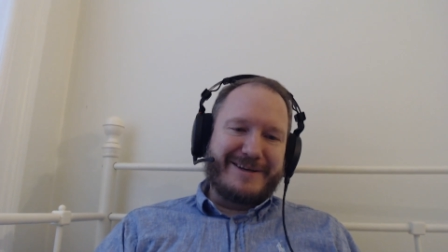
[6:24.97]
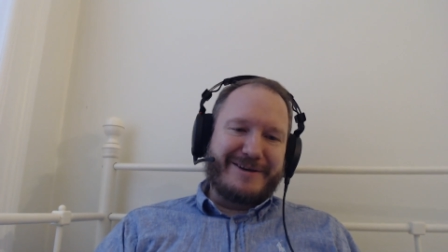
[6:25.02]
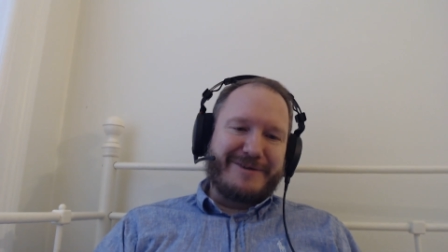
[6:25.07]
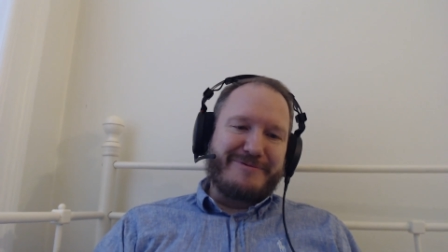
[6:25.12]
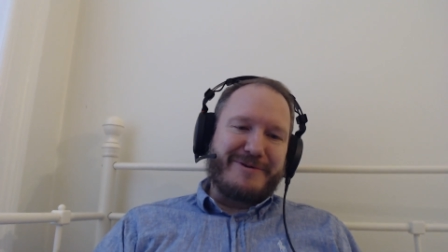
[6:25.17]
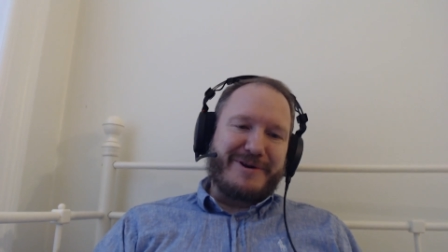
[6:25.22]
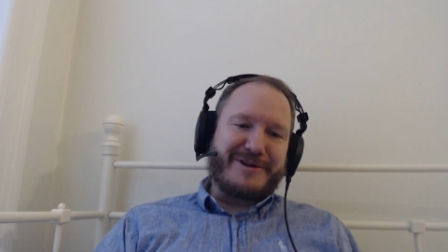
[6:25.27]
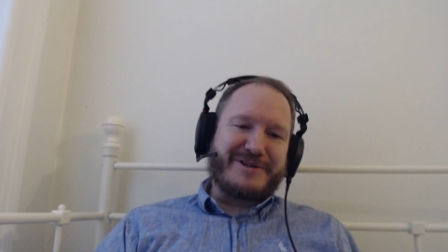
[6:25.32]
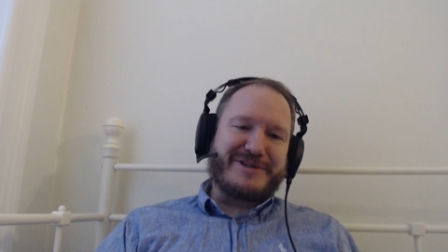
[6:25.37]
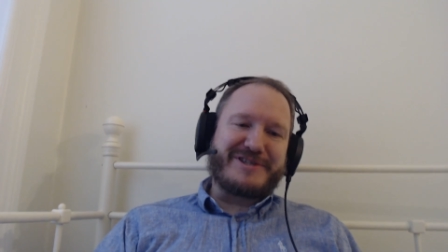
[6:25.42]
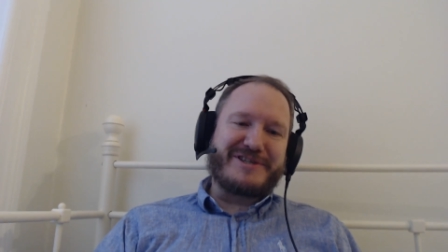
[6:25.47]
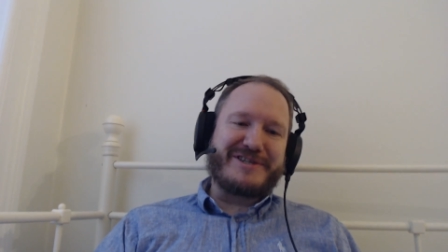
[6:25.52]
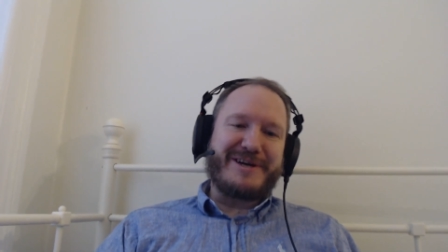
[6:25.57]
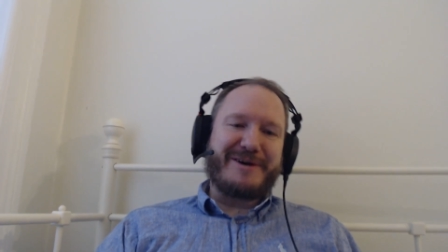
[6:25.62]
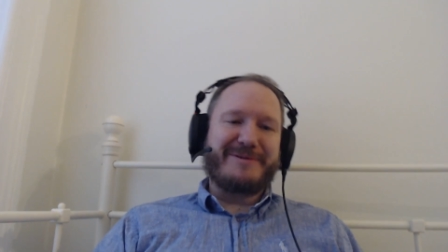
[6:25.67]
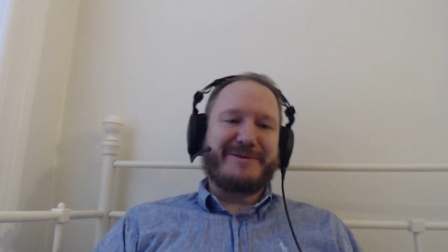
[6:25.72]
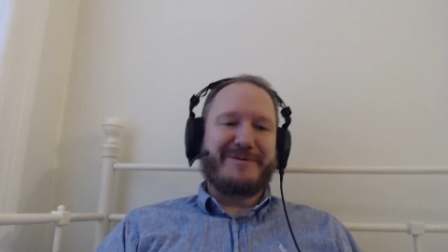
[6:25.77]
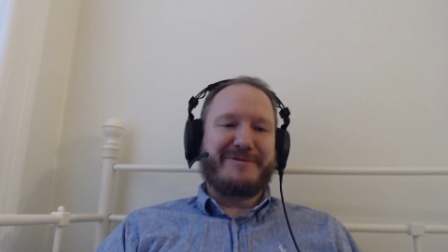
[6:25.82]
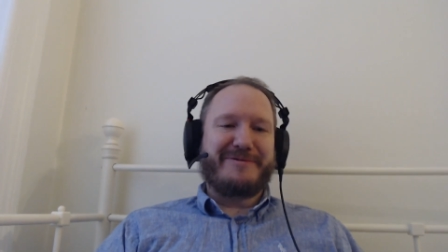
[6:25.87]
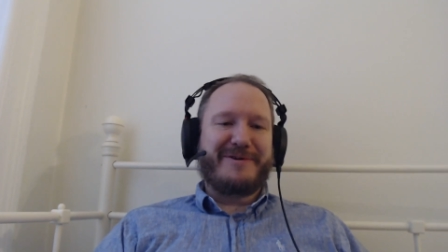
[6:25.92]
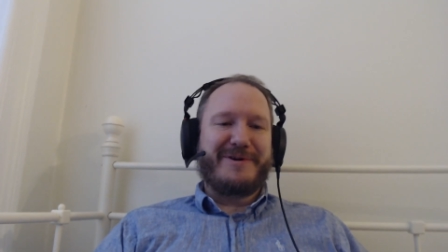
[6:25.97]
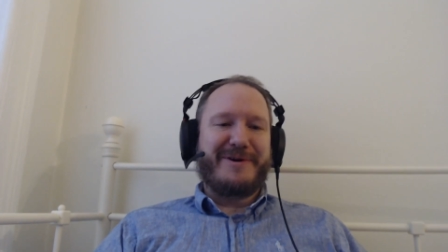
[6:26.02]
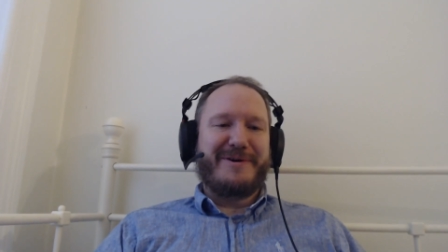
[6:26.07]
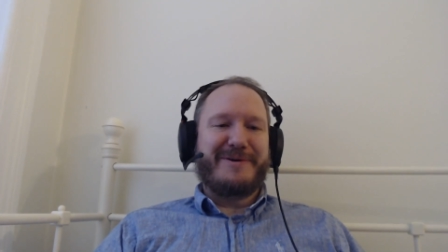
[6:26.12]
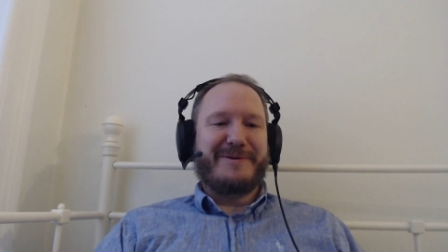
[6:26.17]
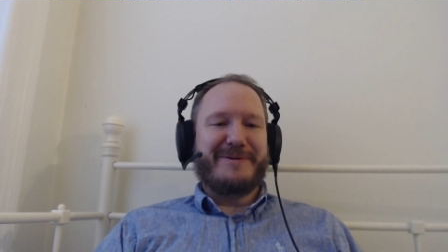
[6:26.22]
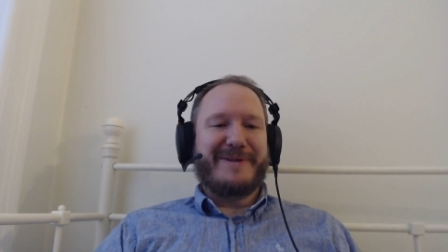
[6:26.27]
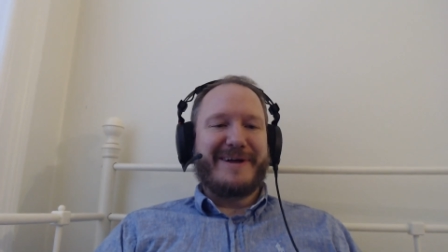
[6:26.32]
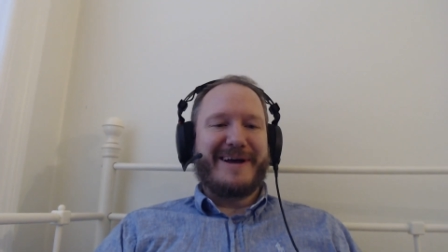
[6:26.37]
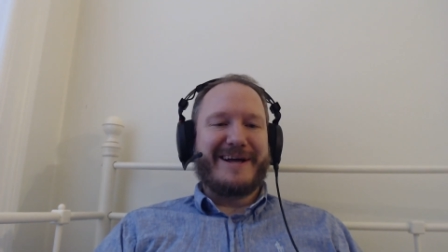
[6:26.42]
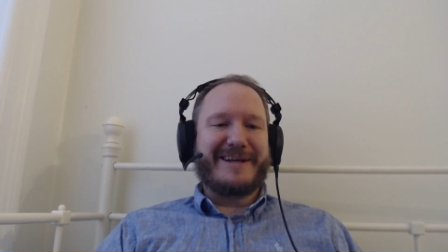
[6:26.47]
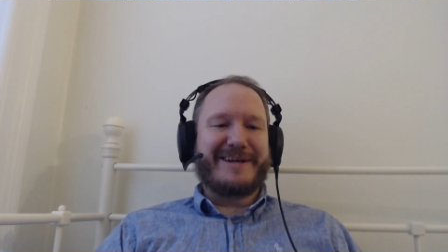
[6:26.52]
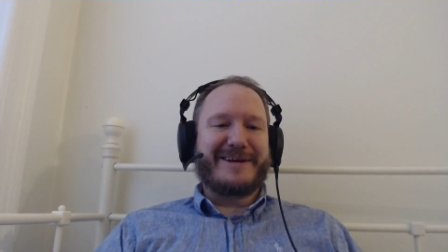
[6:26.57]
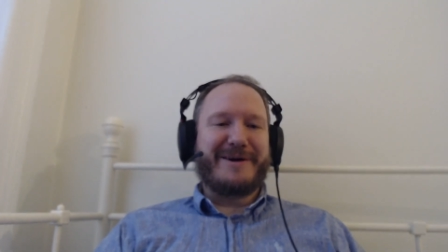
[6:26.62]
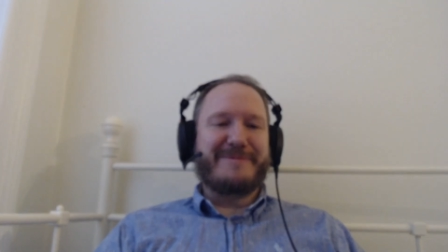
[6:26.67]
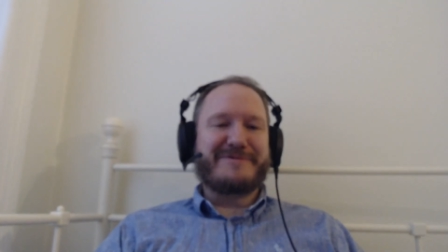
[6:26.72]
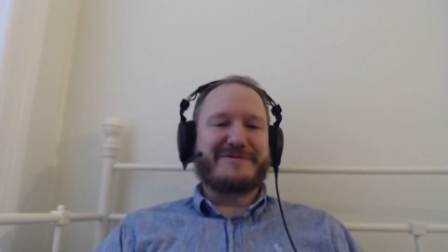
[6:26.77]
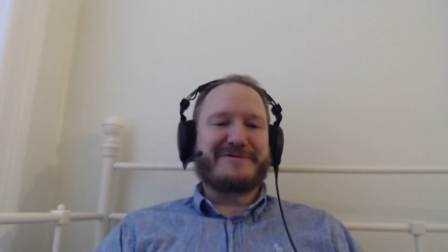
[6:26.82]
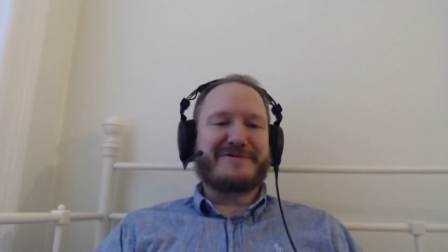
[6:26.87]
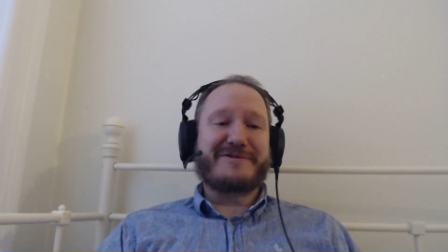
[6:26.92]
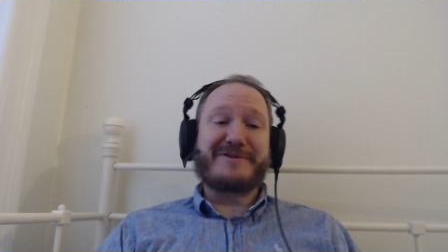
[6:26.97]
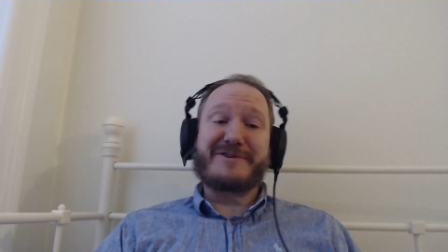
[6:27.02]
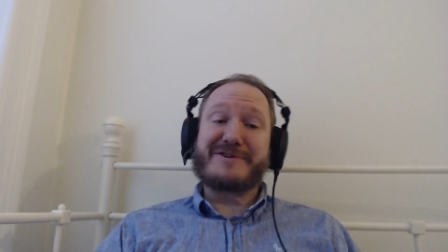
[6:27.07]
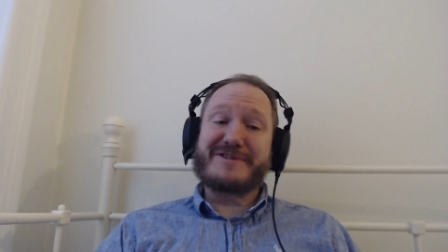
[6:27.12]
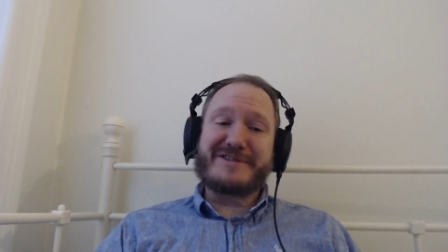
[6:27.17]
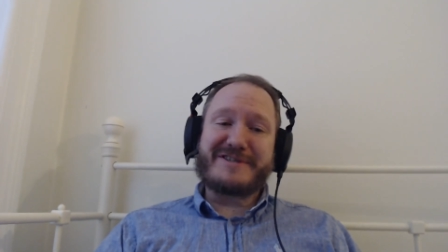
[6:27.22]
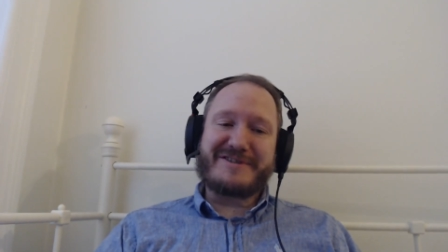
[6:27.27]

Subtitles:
Rushes out of goal and comes across the